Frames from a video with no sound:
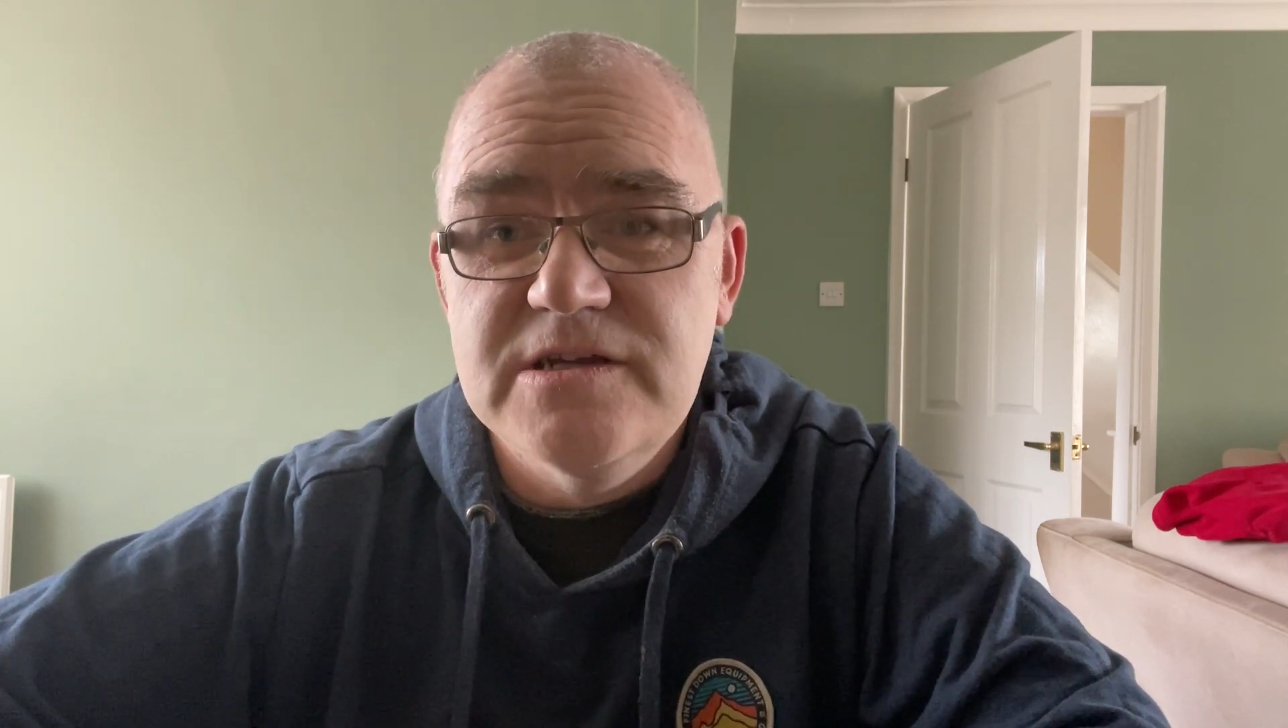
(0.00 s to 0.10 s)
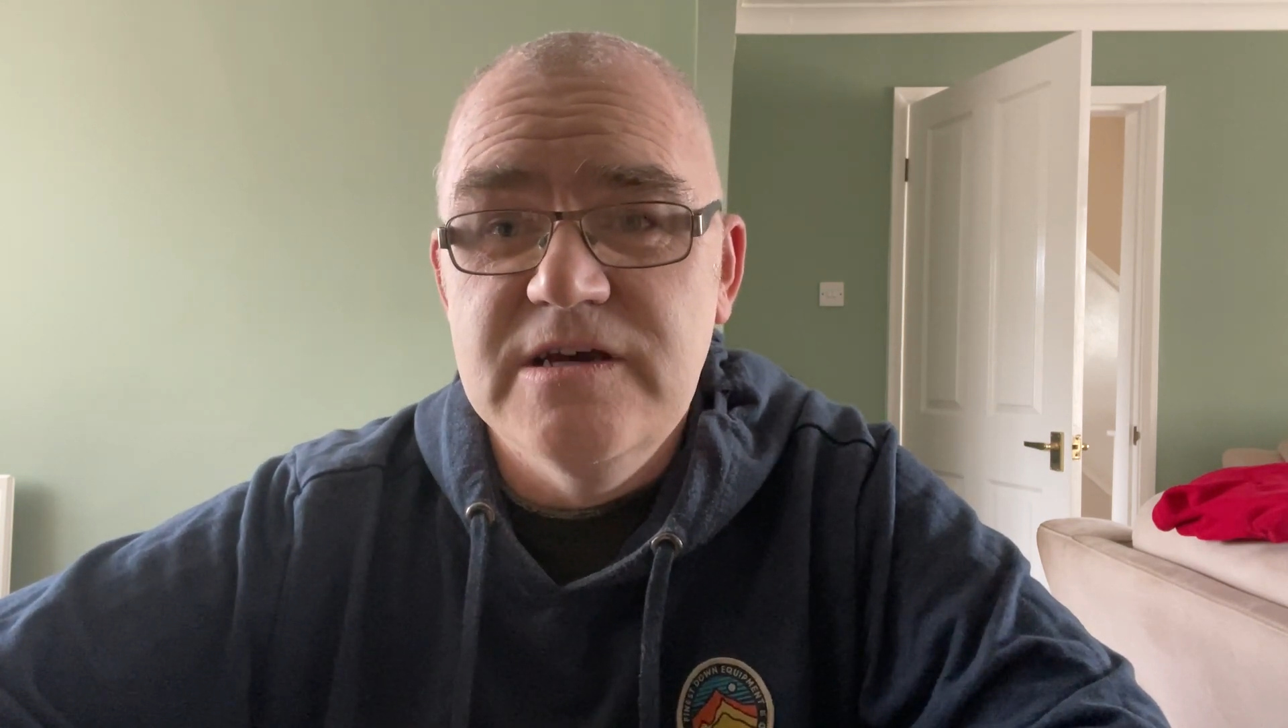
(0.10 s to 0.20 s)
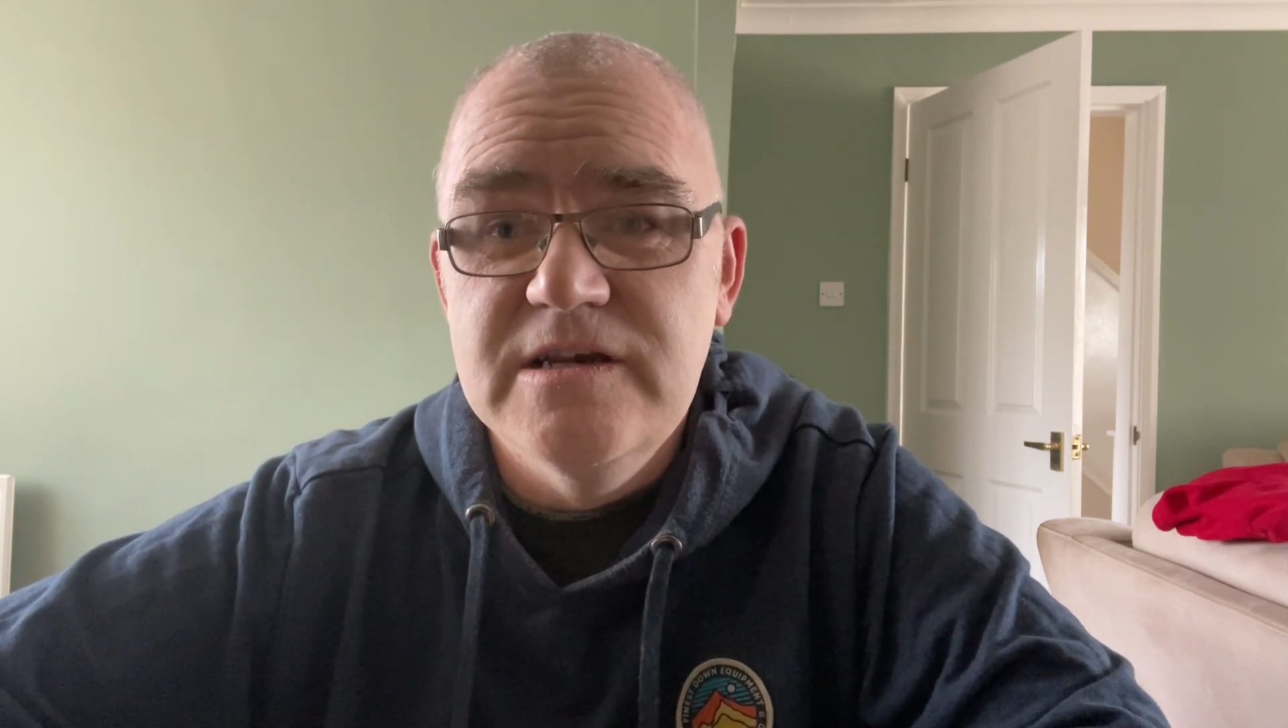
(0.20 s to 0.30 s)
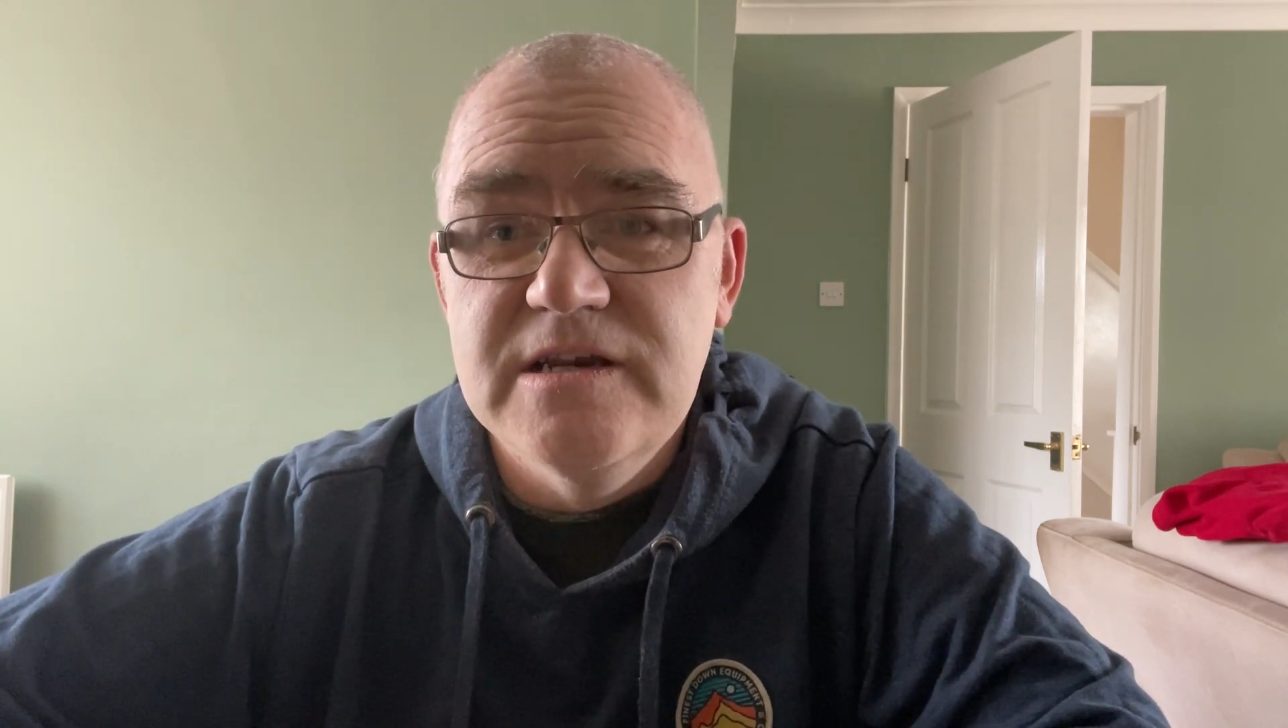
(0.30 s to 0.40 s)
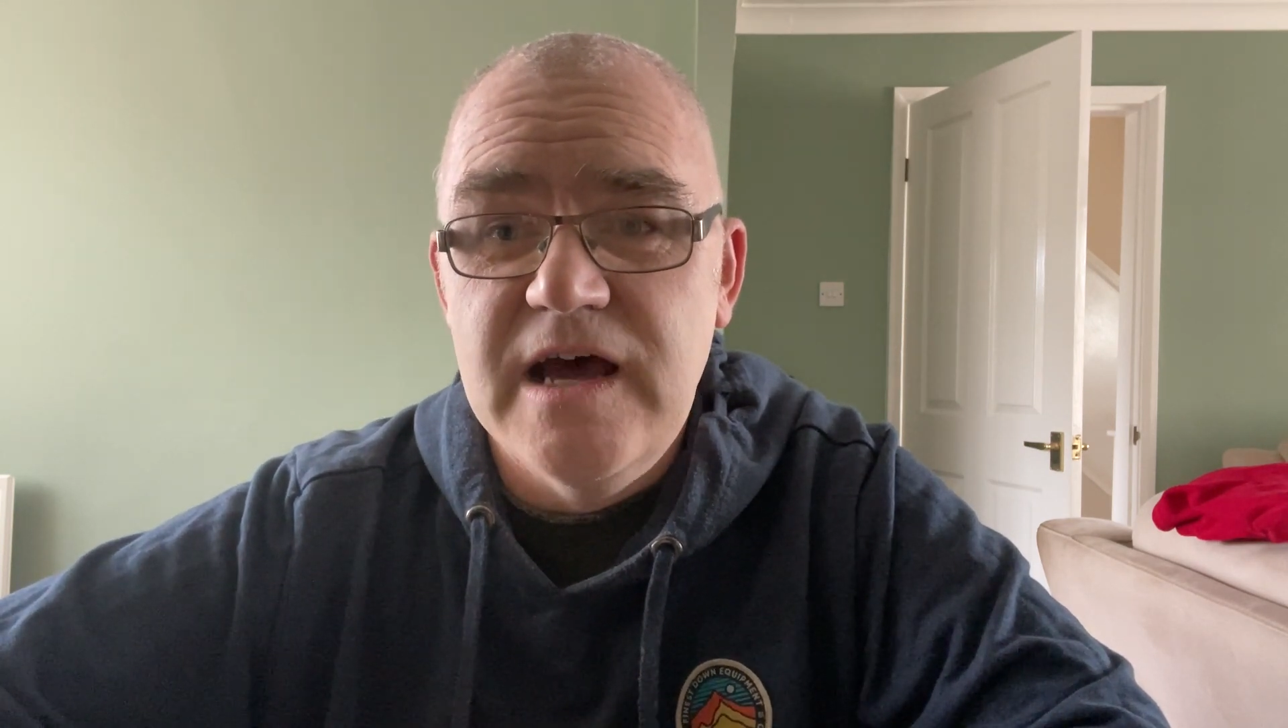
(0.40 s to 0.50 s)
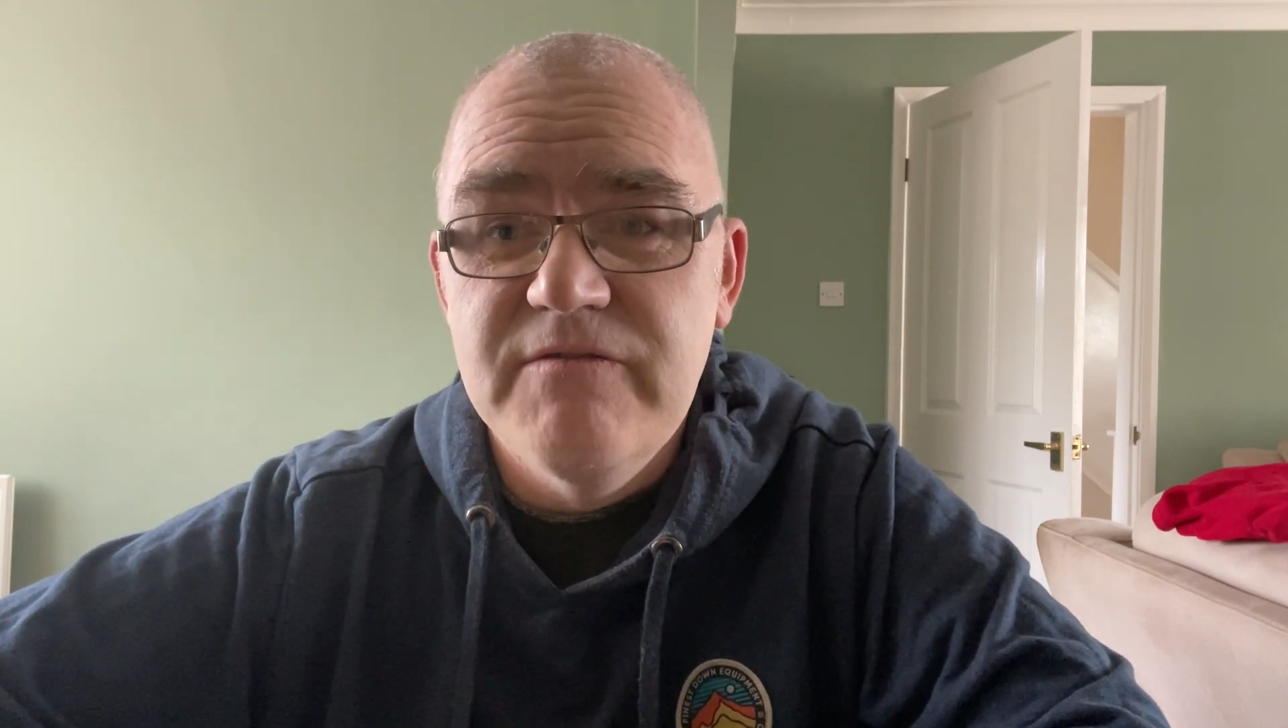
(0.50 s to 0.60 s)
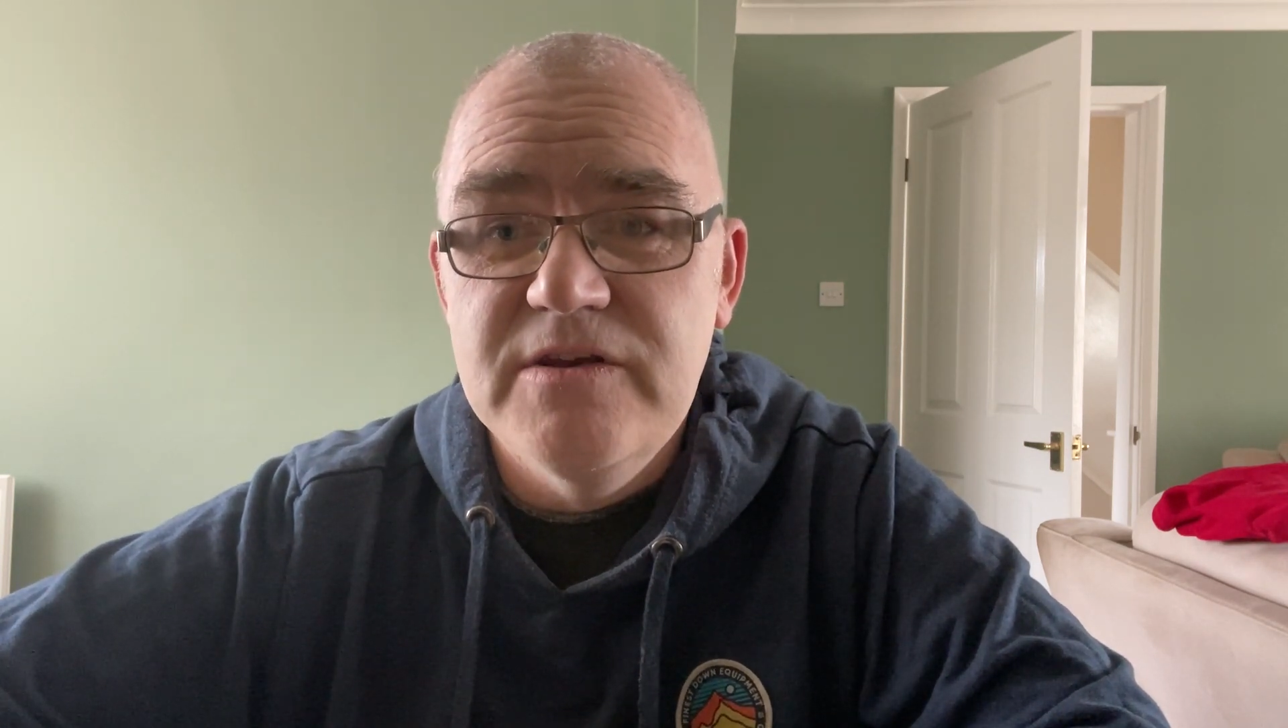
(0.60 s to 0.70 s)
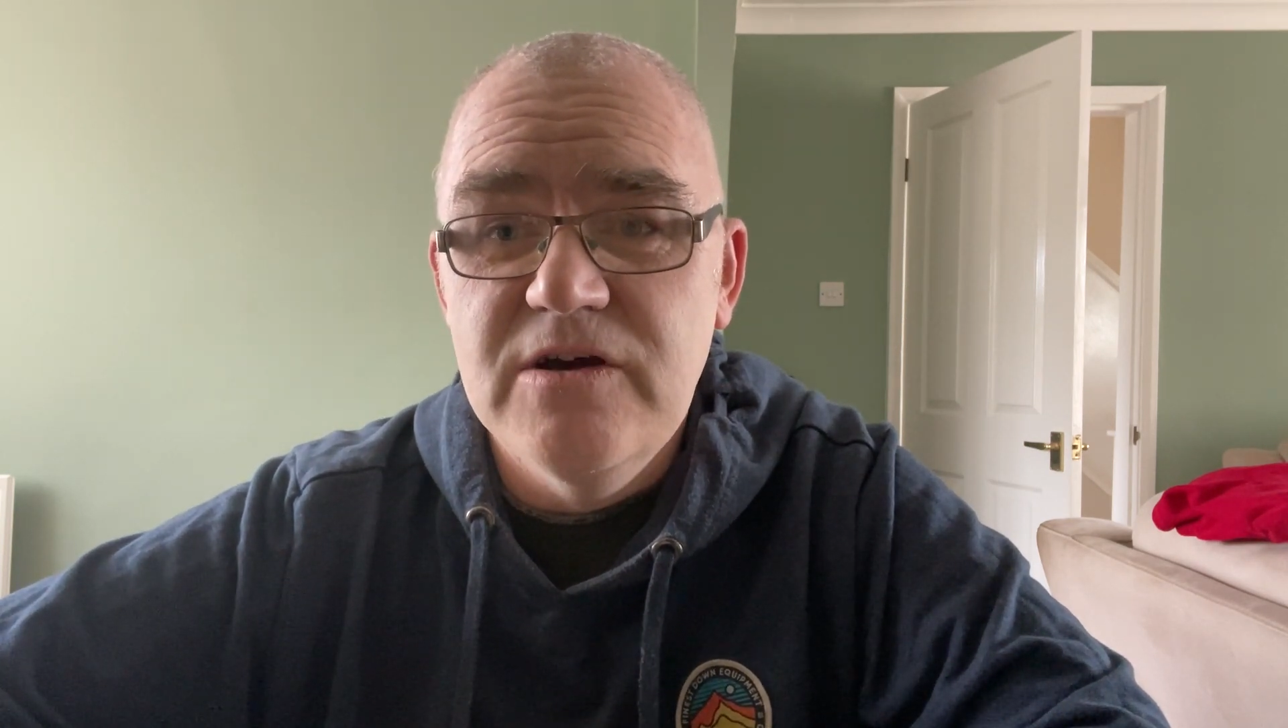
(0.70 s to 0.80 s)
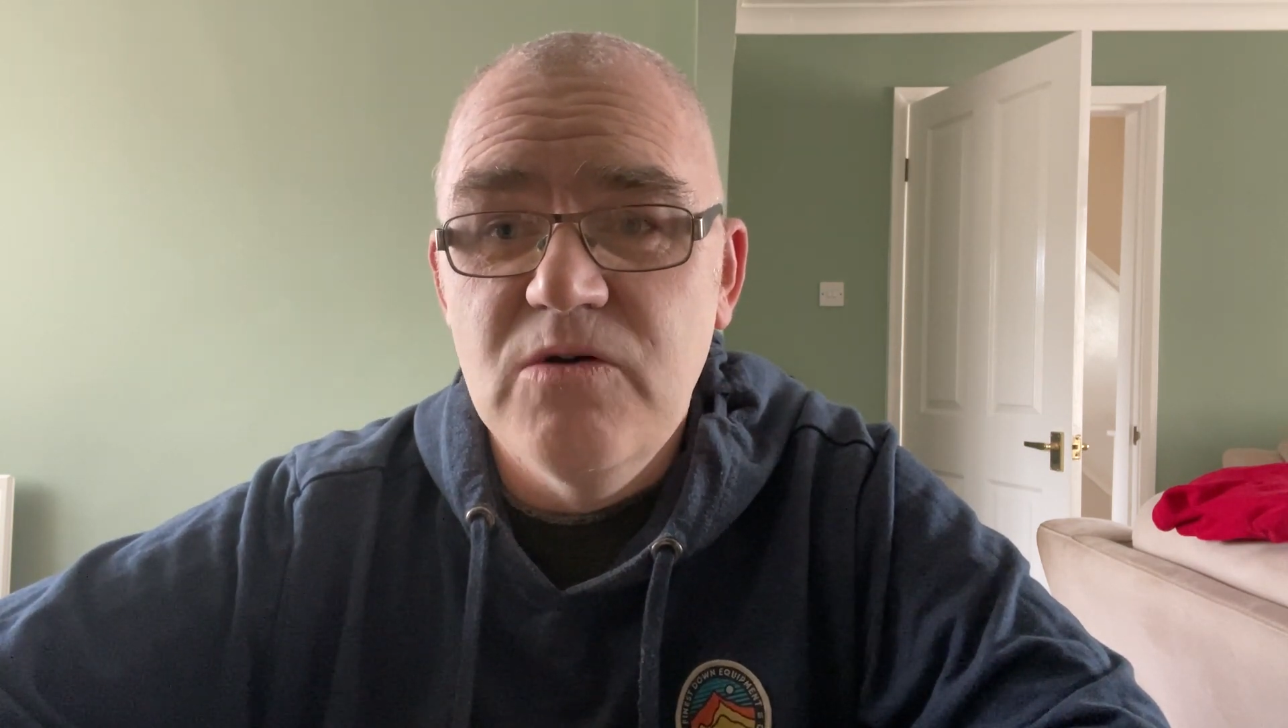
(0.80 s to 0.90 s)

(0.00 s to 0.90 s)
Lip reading: and having